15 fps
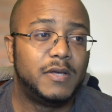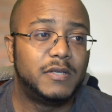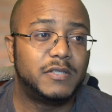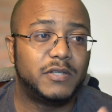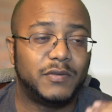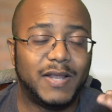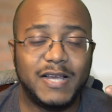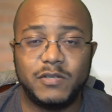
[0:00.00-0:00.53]

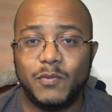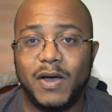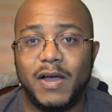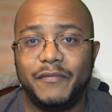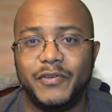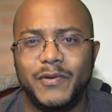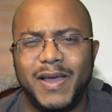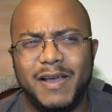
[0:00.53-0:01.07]
So that's why
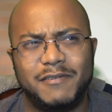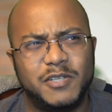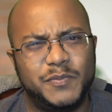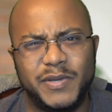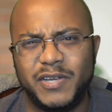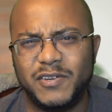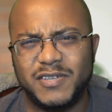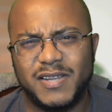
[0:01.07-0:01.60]
if you have
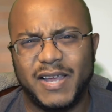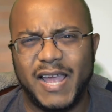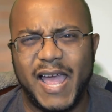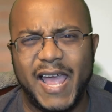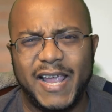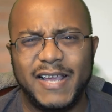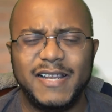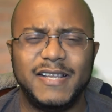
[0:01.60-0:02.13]
speakers like
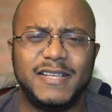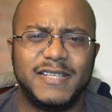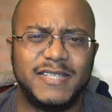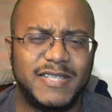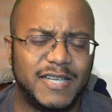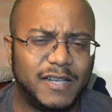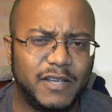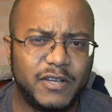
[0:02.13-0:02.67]
hanging in the
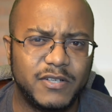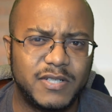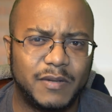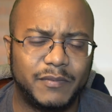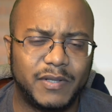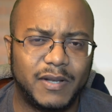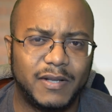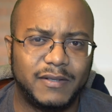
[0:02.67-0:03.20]
ceiling or
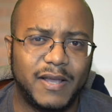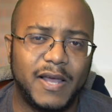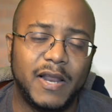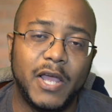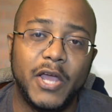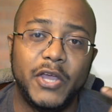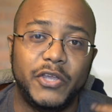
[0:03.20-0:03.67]
something like that,